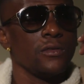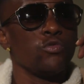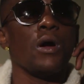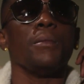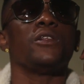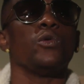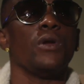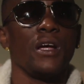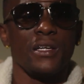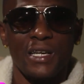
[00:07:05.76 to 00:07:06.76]
Run me through
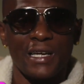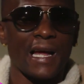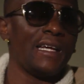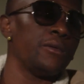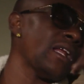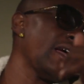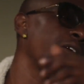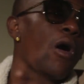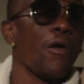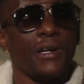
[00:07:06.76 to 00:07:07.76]
there again. Like he was like,
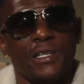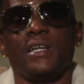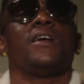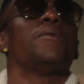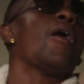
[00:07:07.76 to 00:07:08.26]
you already did an